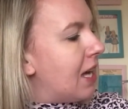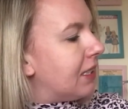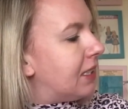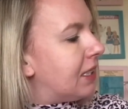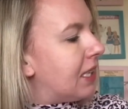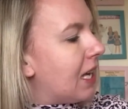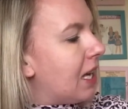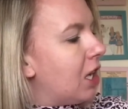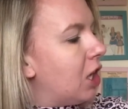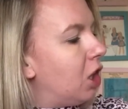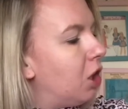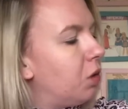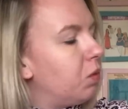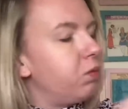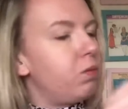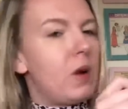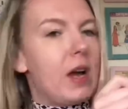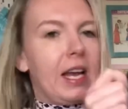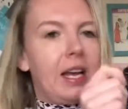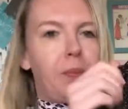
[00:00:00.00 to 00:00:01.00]
teal,
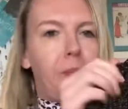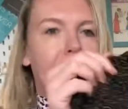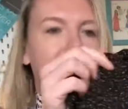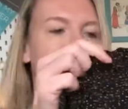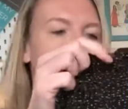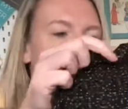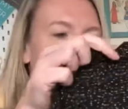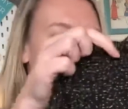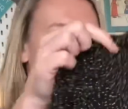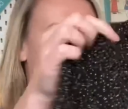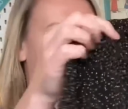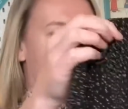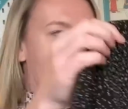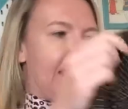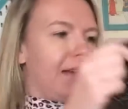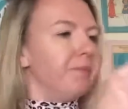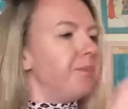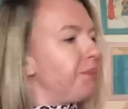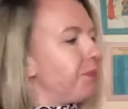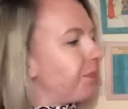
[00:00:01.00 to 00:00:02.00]
really pretty
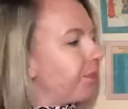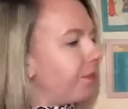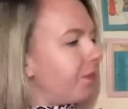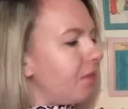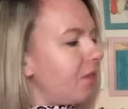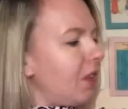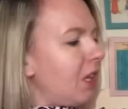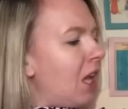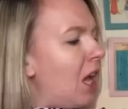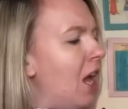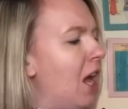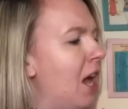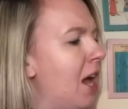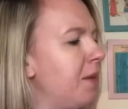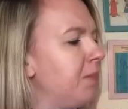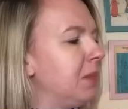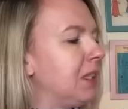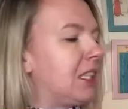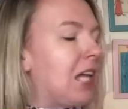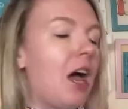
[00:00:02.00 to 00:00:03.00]
actually.
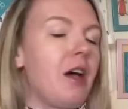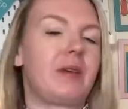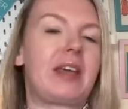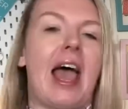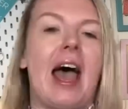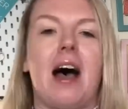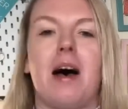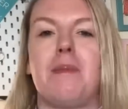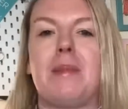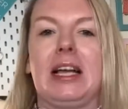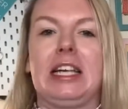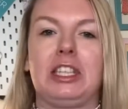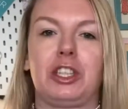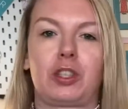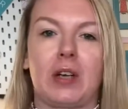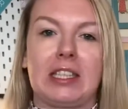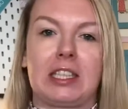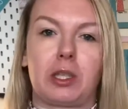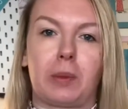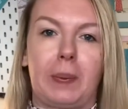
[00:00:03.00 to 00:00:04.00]
So yeah, I made it
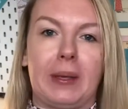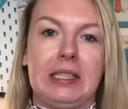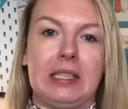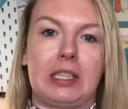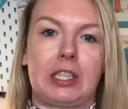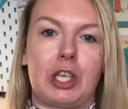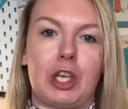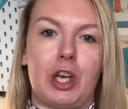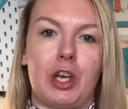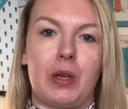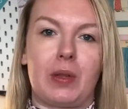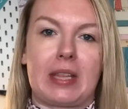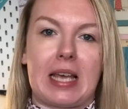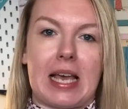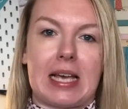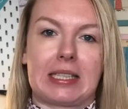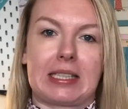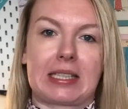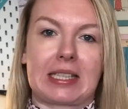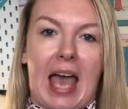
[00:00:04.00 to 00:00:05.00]
straight up into
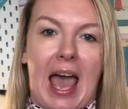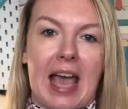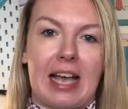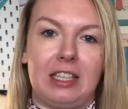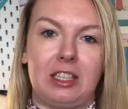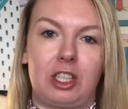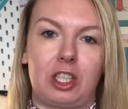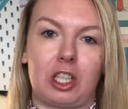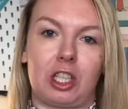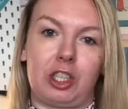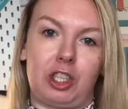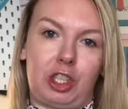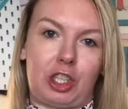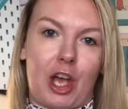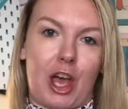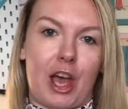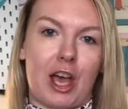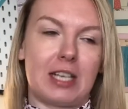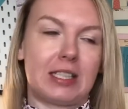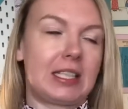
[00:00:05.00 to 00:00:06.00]
this Kate
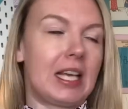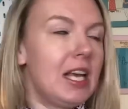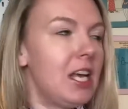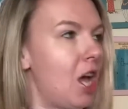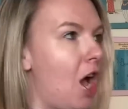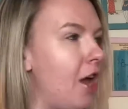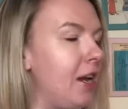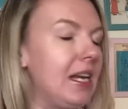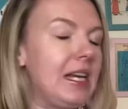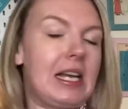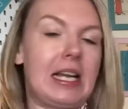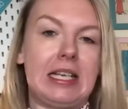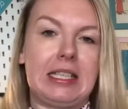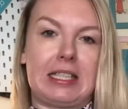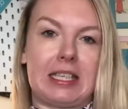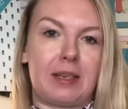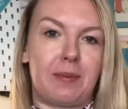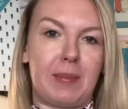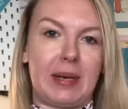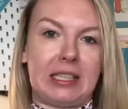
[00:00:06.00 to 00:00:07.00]
shirt. Only
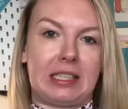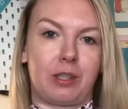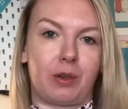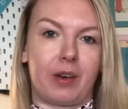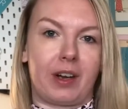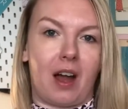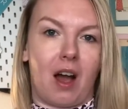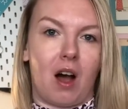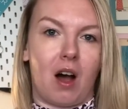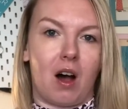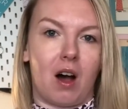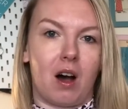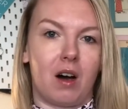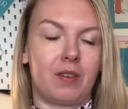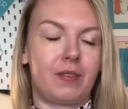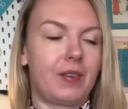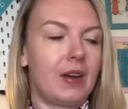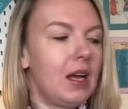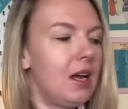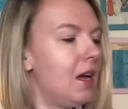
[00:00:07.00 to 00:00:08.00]
needed 1.5
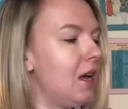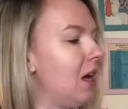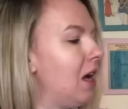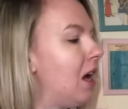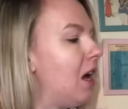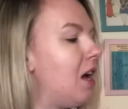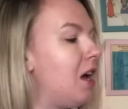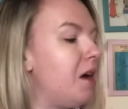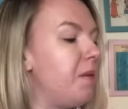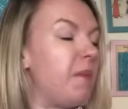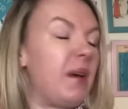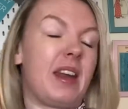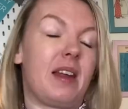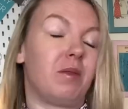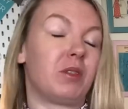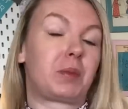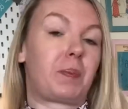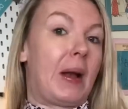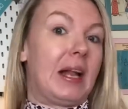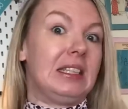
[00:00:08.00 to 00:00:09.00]
meters, and it
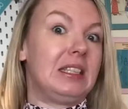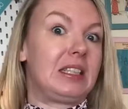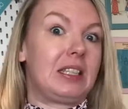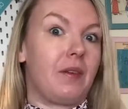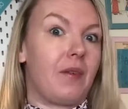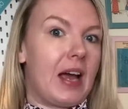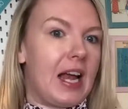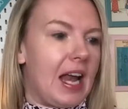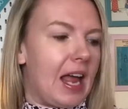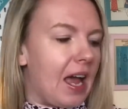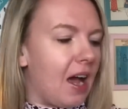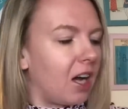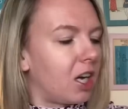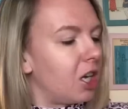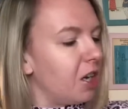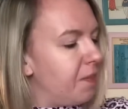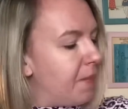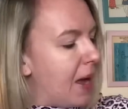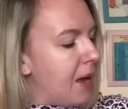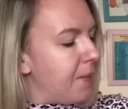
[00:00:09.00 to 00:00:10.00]
was plenty really. I
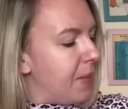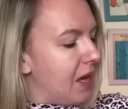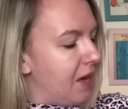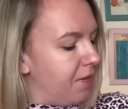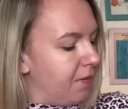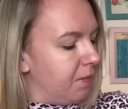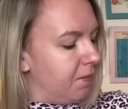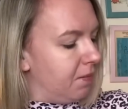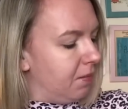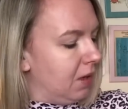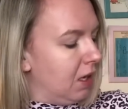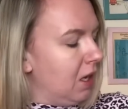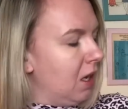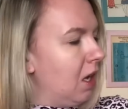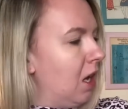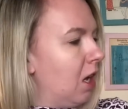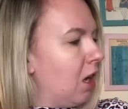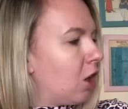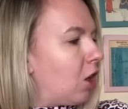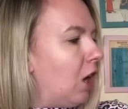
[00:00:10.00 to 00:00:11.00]
could have maybe even
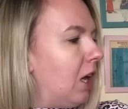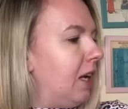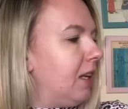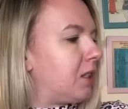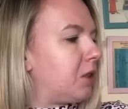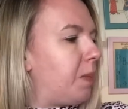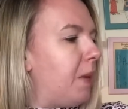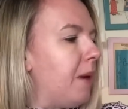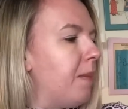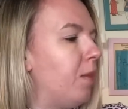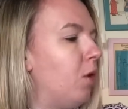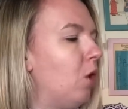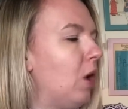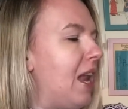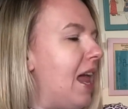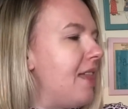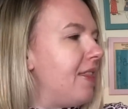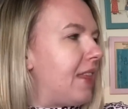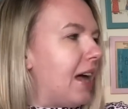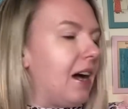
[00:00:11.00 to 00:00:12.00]
got a little bit more
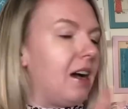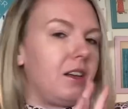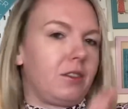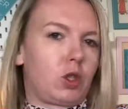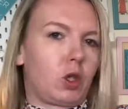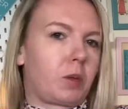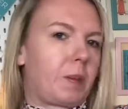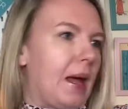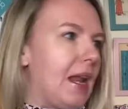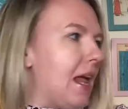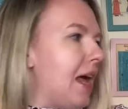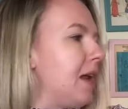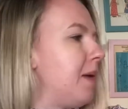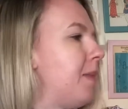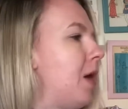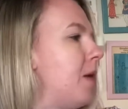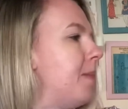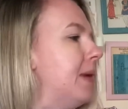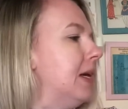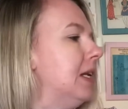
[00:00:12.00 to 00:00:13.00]
length out. I'll talk about that in a
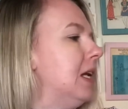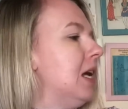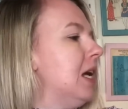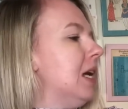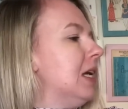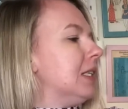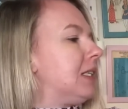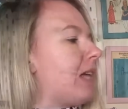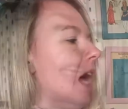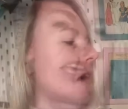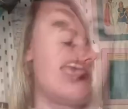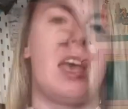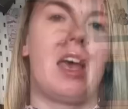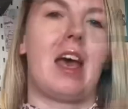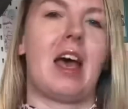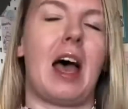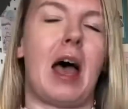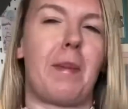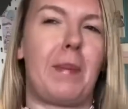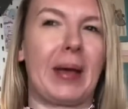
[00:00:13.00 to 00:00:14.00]
moment. So
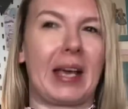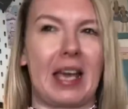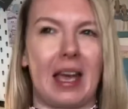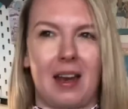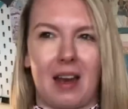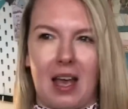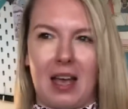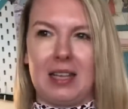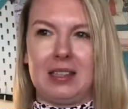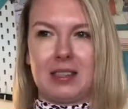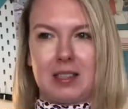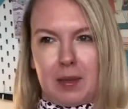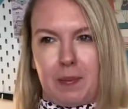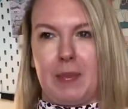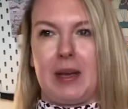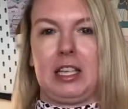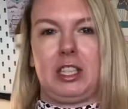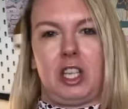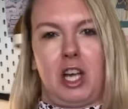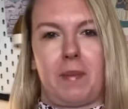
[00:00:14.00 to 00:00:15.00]
a beginner
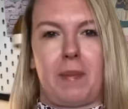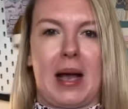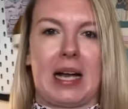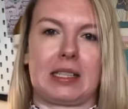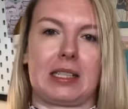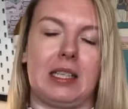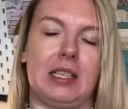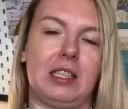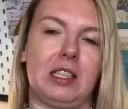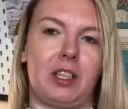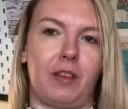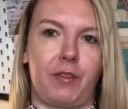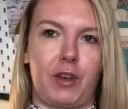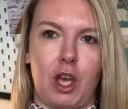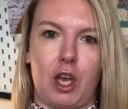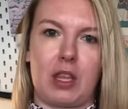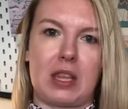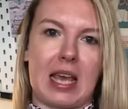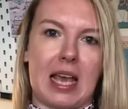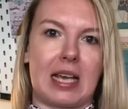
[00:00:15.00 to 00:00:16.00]
intermediate pattern is a
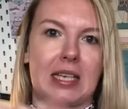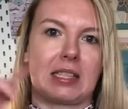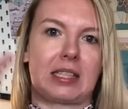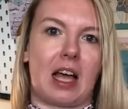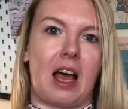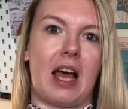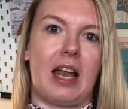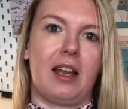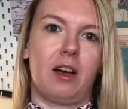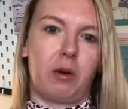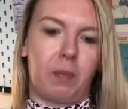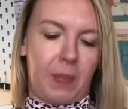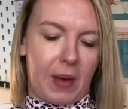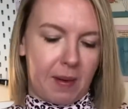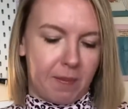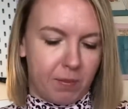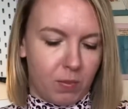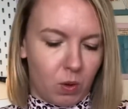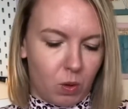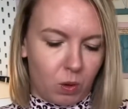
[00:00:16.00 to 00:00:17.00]
few things that are a little
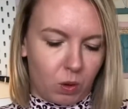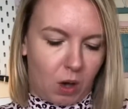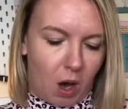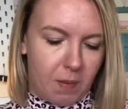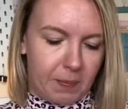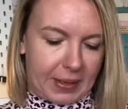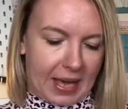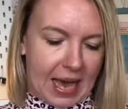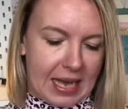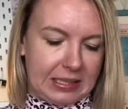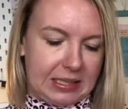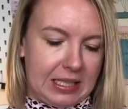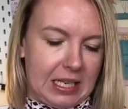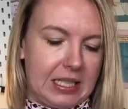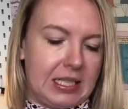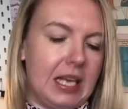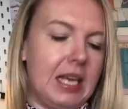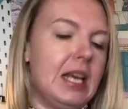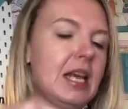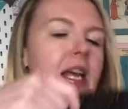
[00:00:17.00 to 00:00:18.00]
bit more
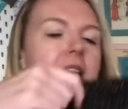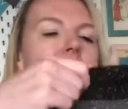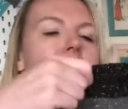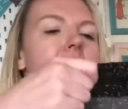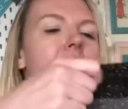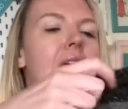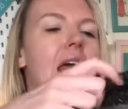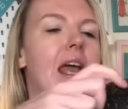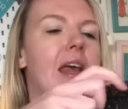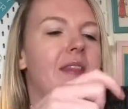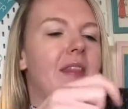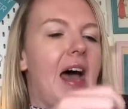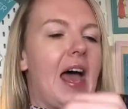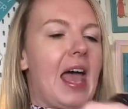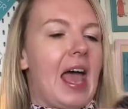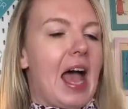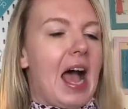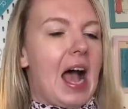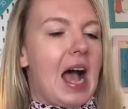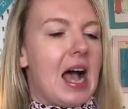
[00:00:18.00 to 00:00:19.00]
complicated in that
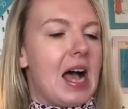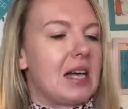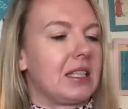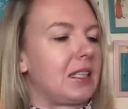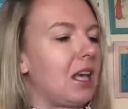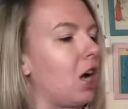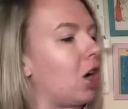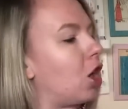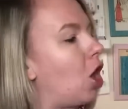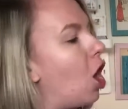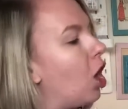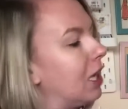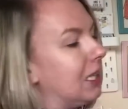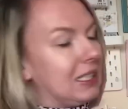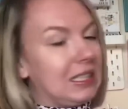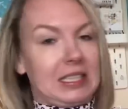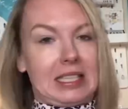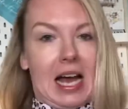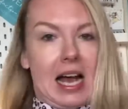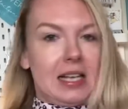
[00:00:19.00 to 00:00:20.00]
it has a collar
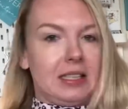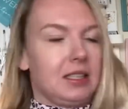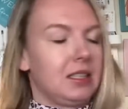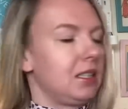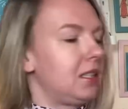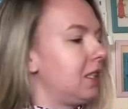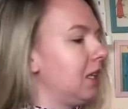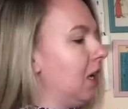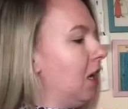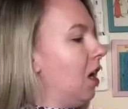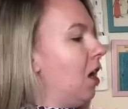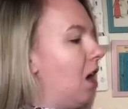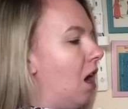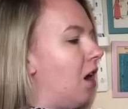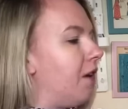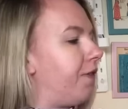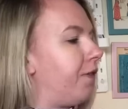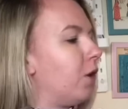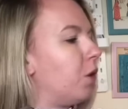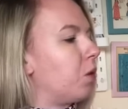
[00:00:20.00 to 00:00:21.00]
stand,
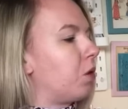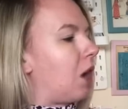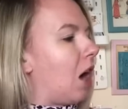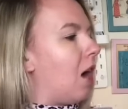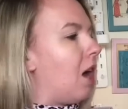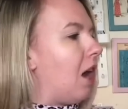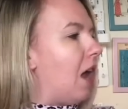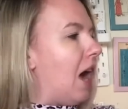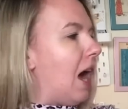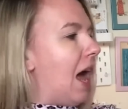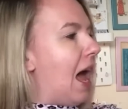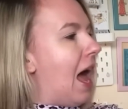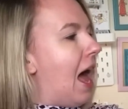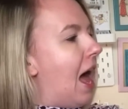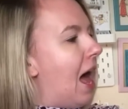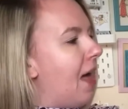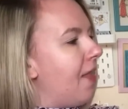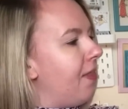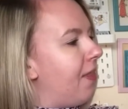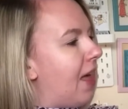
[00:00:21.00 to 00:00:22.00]
a full collar,
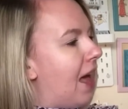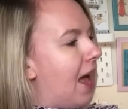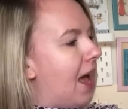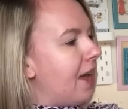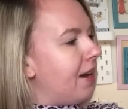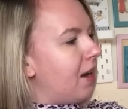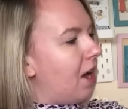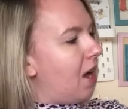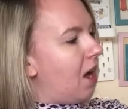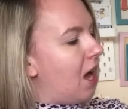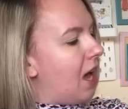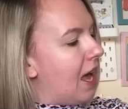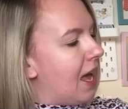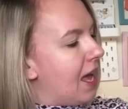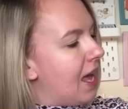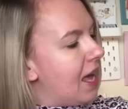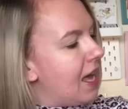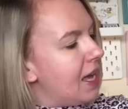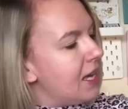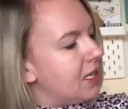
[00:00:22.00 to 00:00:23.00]
and then a
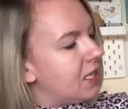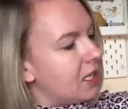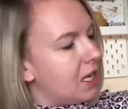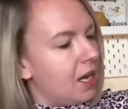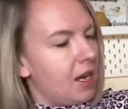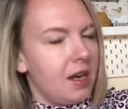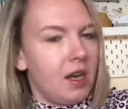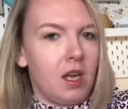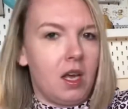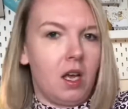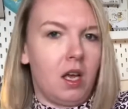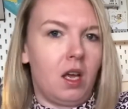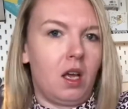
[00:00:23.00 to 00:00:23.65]
hidden